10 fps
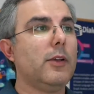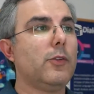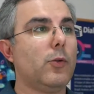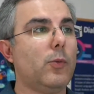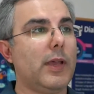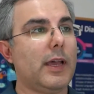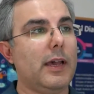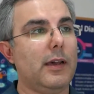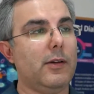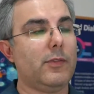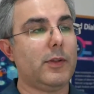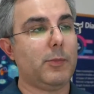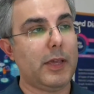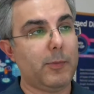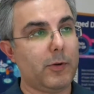So we have the
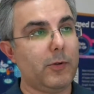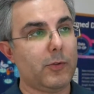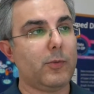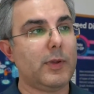papers,